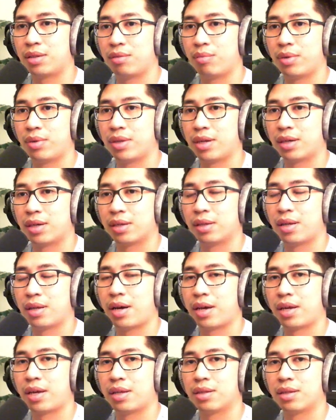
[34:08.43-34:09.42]
with the
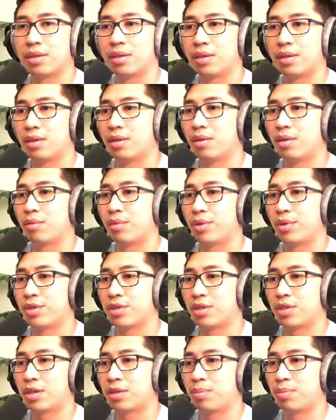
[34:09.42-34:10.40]
client. We're
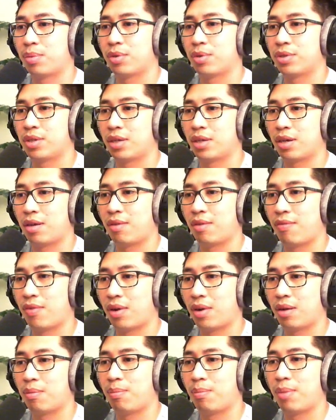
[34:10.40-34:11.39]
just exposing a
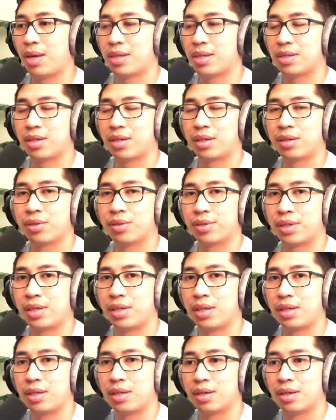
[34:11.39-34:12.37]
very basic
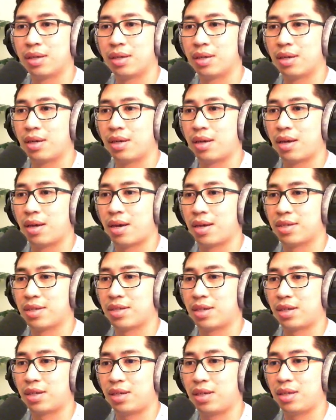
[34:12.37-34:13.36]
cookie as a
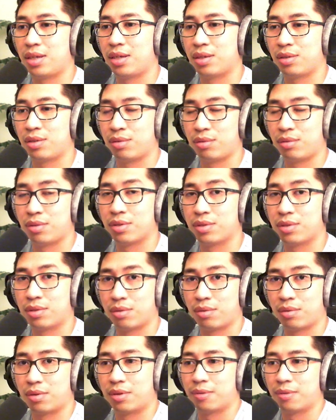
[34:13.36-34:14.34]
key to the
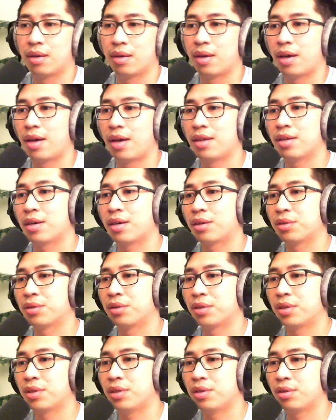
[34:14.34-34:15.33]
store. And that
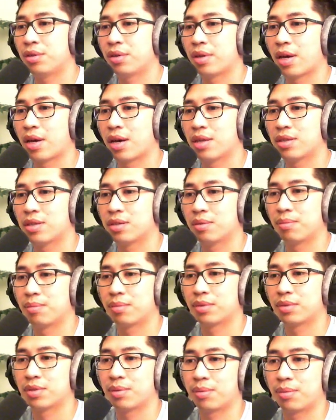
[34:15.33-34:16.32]
cookie, you can add some
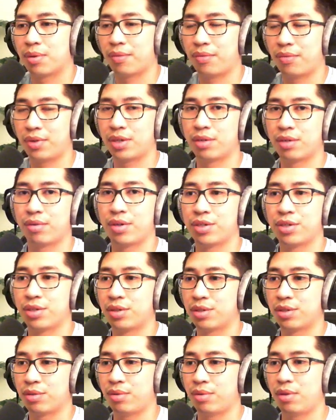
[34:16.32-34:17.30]

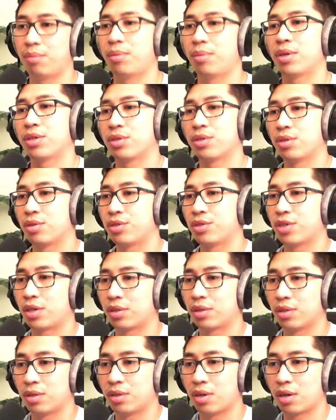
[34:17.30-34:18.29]
configuration to it. Make sure to check
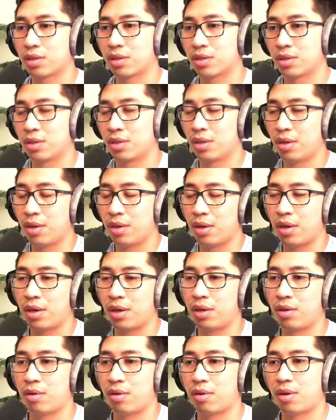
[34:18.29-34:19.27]
the docs.
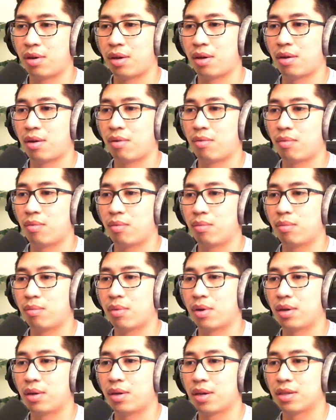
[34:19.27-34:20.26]

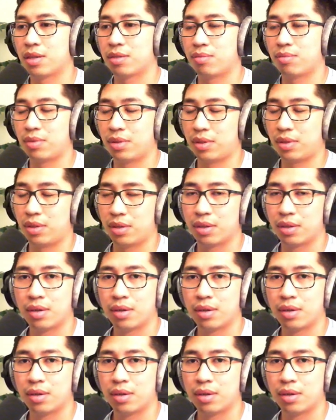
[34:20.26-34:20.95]
One that's really